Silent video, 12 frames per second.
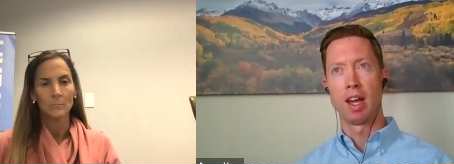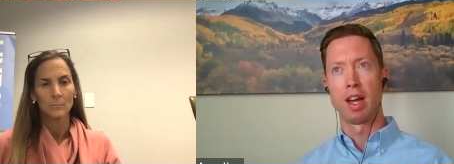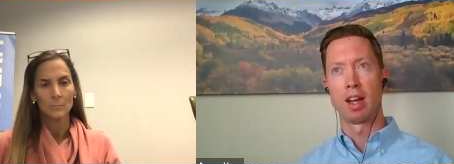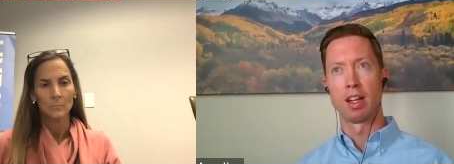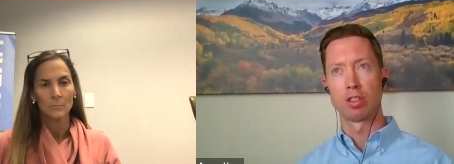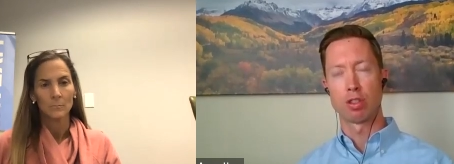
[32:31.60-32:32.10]

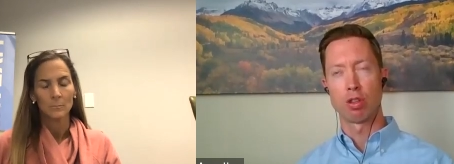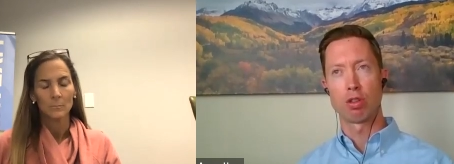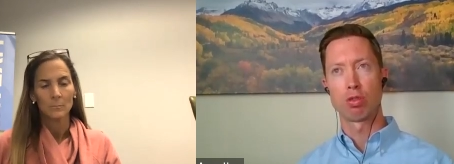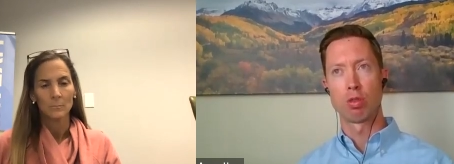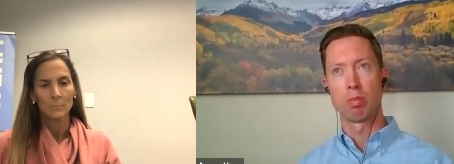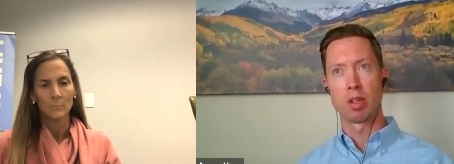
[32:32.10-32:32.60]
Speaker 1: Uh, so
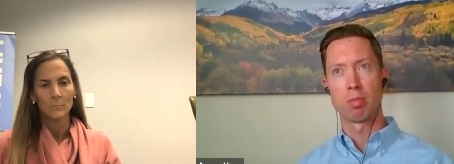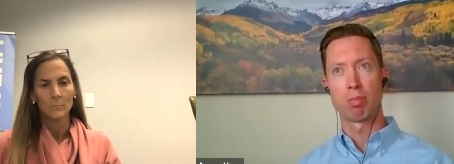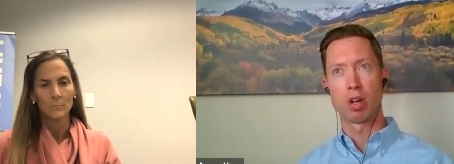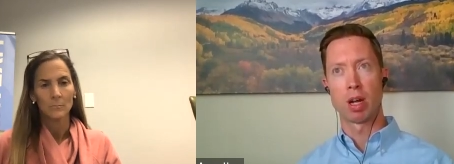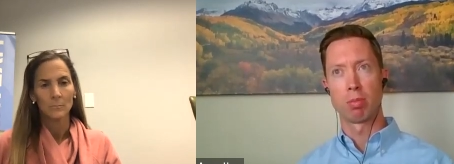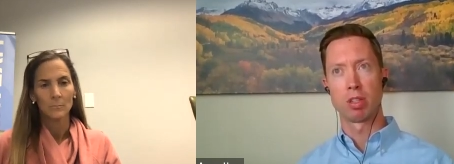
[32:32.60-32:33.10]
those would be
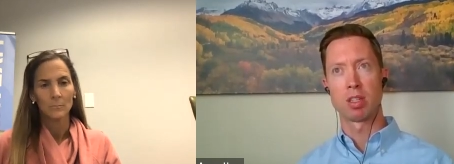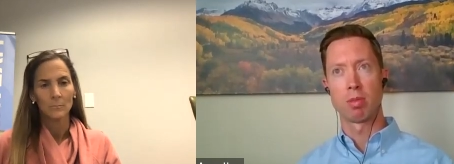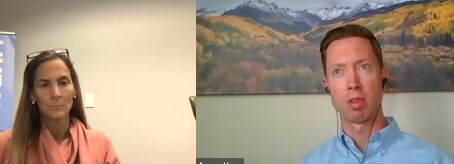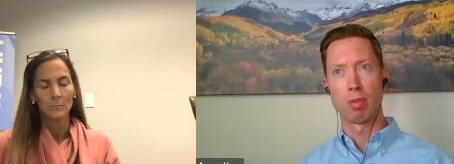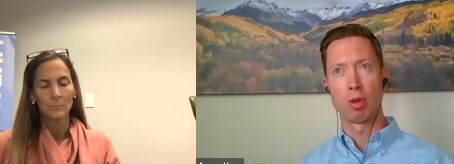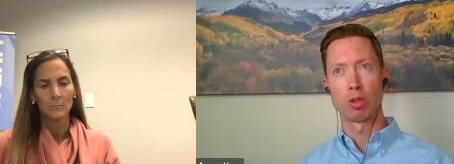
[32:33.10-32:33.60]
probably some
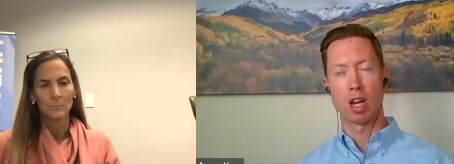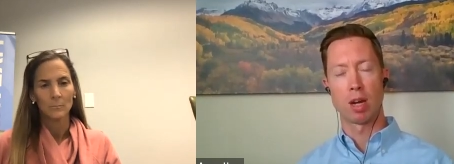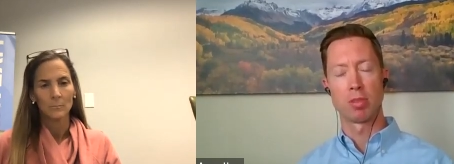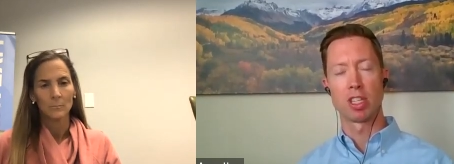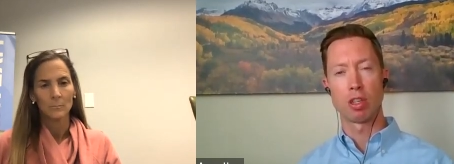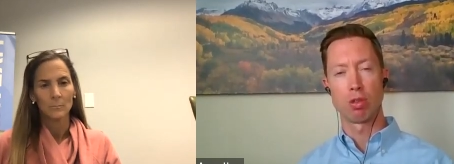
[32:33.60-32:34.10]
of the most
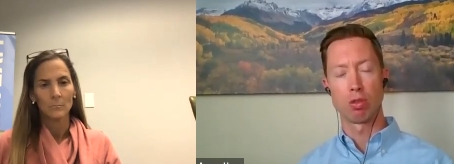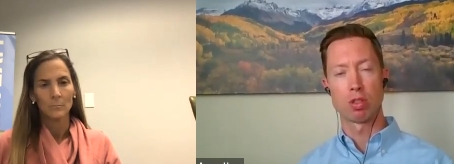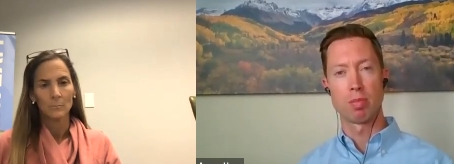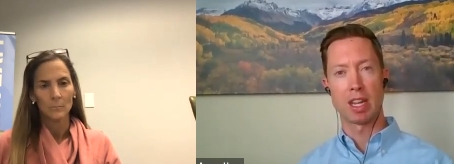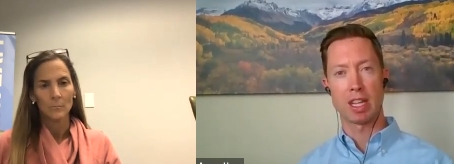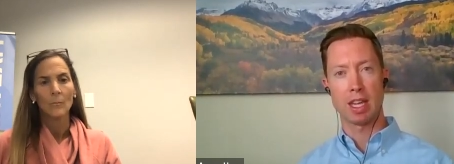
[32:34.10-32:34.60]
commonly
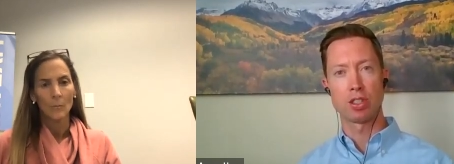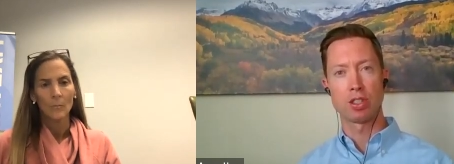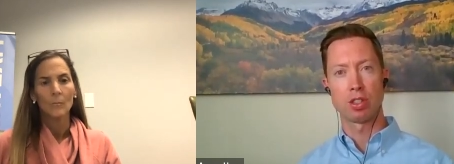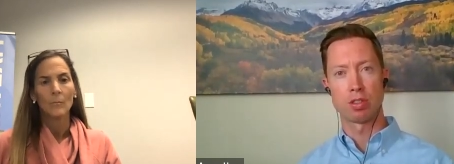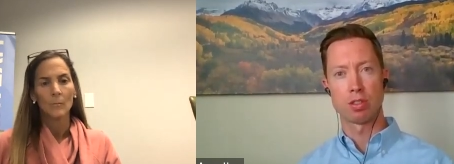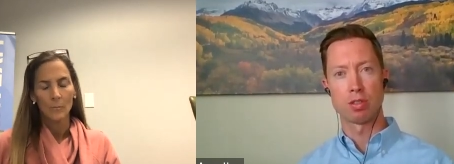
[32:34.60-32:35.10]
used
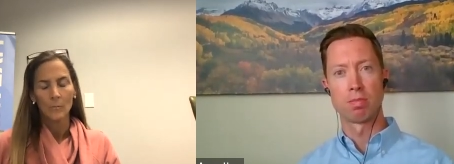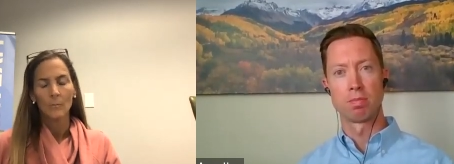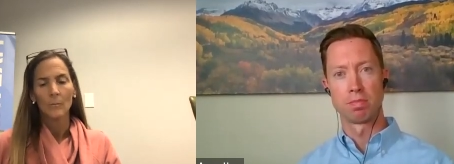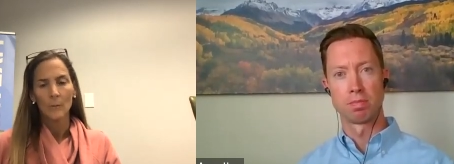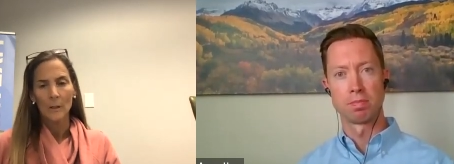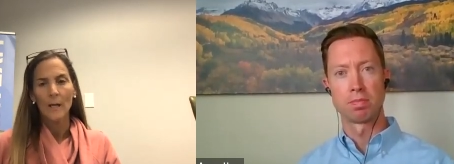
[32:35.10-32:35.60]
medications.
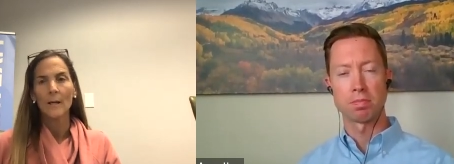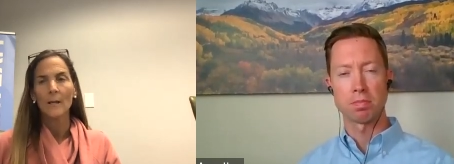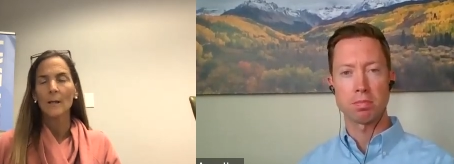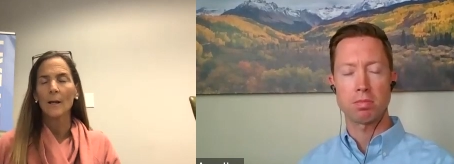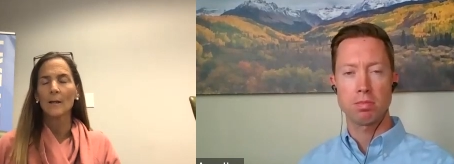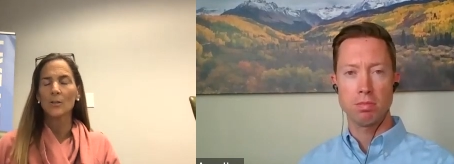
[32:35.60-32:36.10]
Speaker 2: Okay,
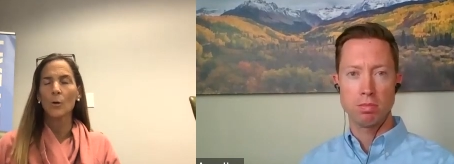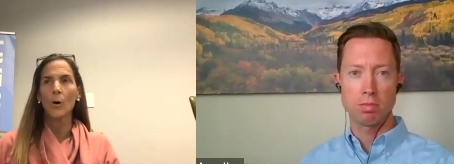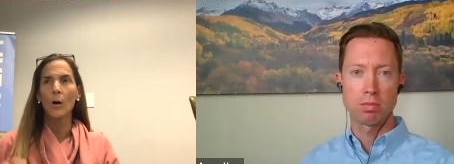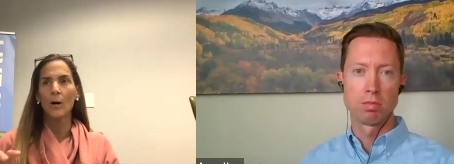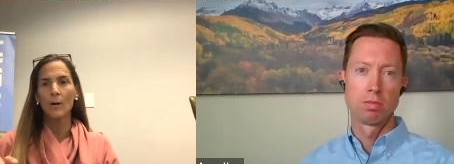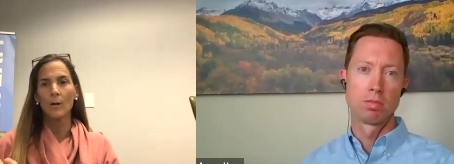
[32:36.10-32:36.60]
yeah. So
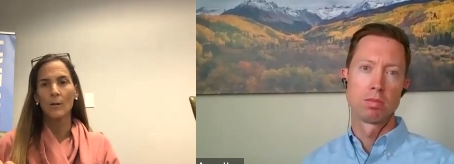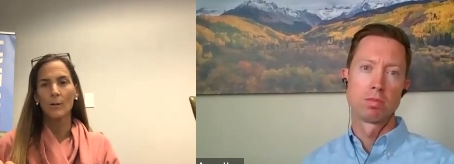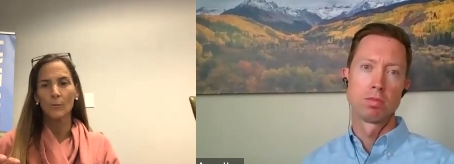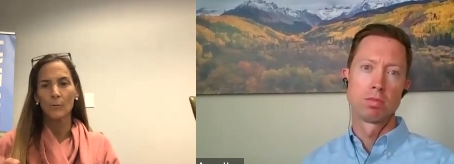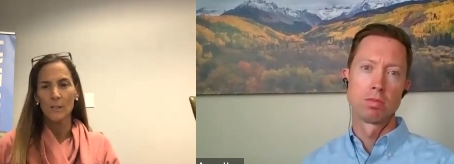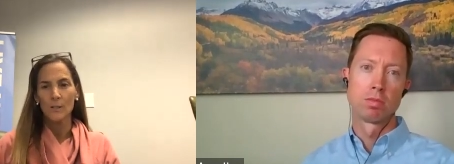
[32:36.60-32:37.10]

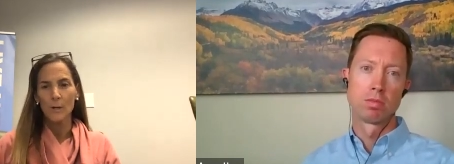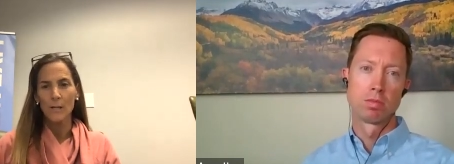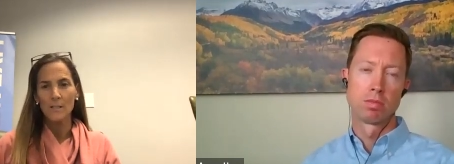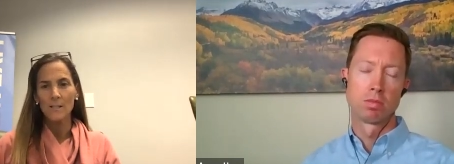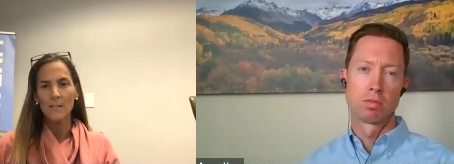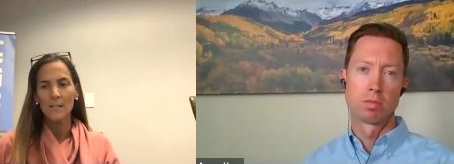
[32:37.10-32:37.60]
are is
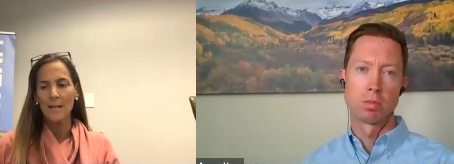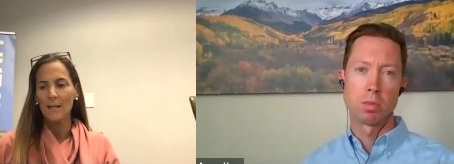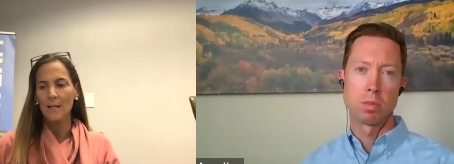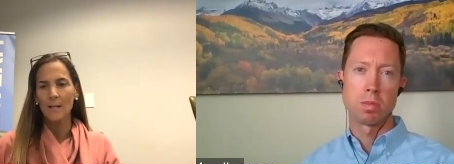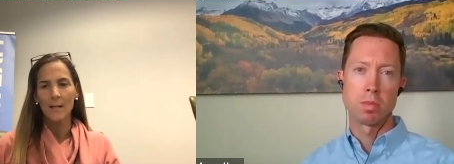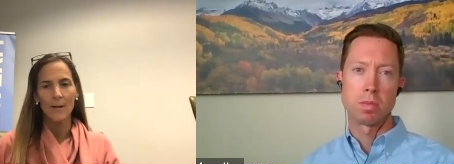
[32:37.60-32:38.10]
restless
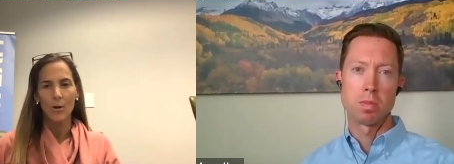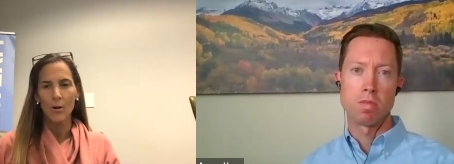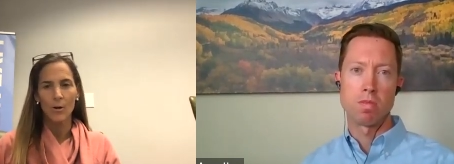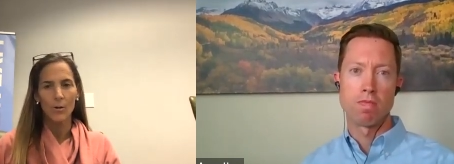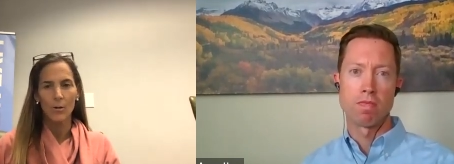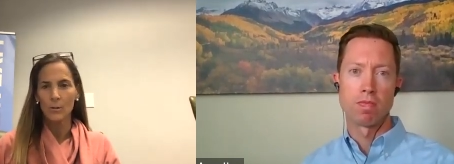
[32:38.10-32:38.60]
leg at
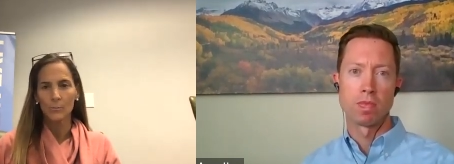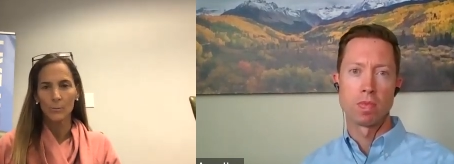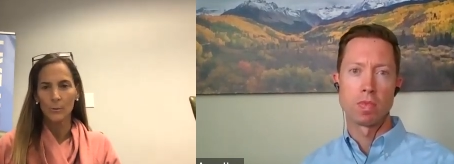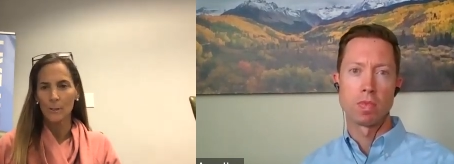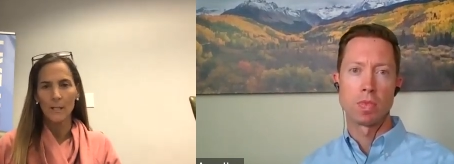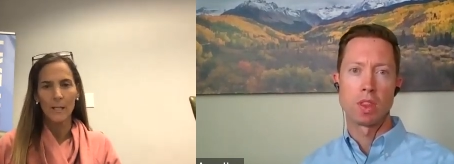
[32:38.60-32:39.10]
all
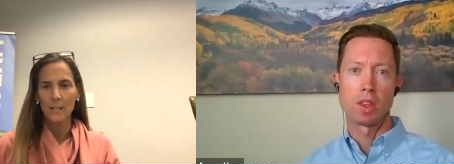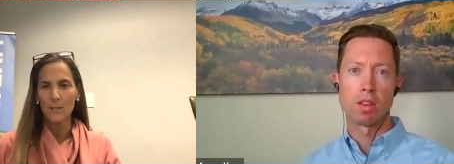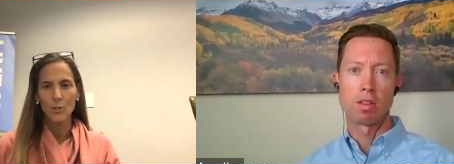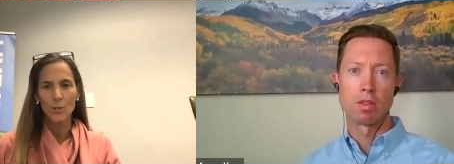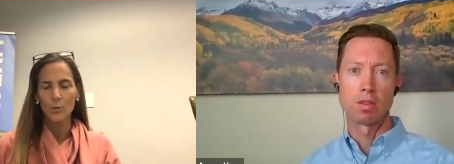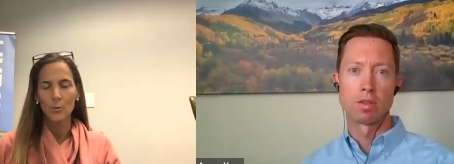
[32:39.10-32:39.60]

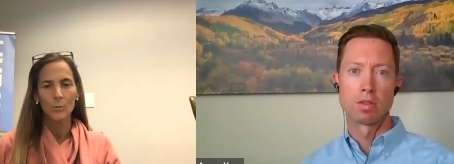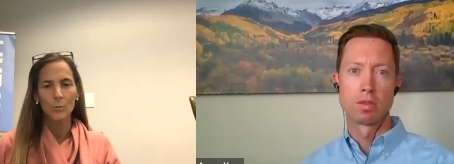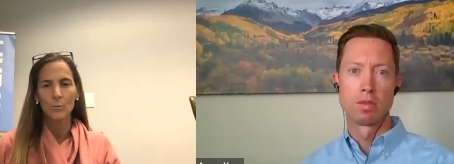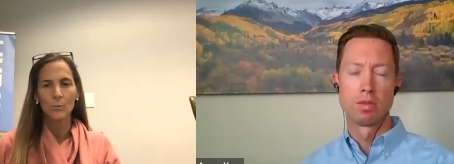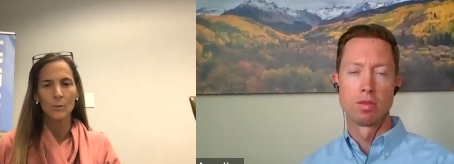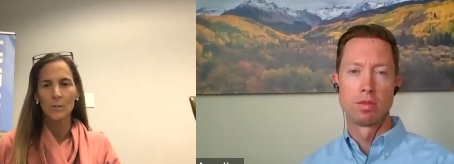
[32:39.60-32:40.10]
related
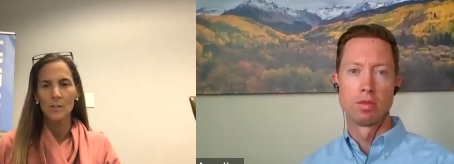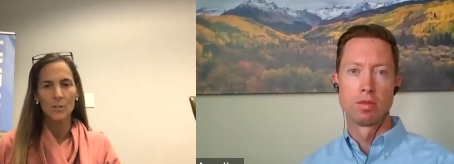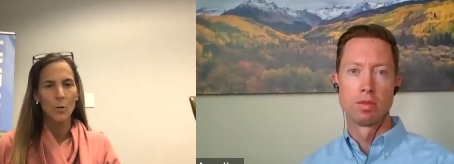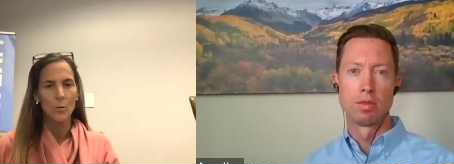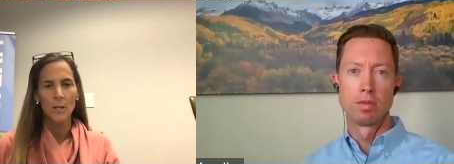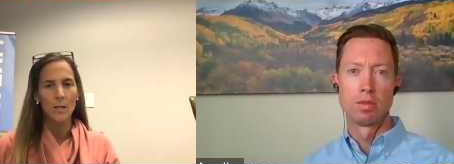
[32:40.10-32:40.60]
to
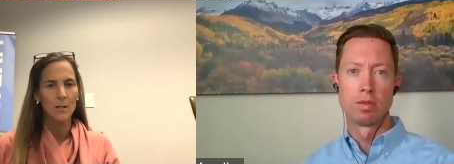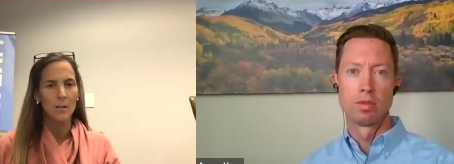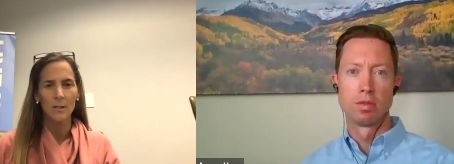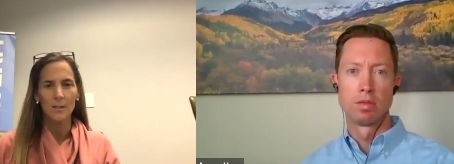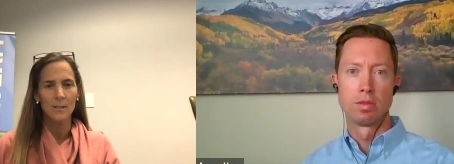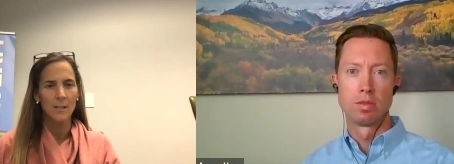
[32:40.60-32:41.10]
dystonia?
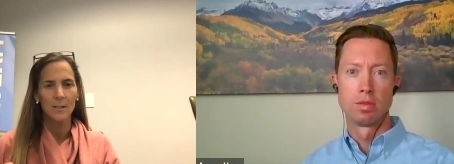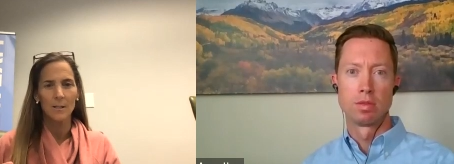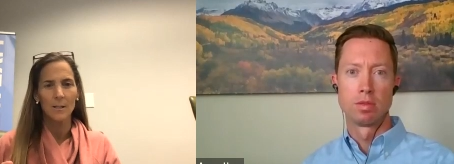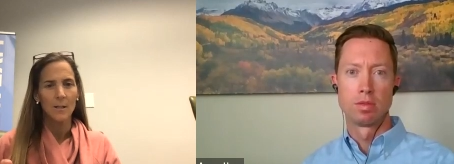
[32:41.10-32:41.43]
Is it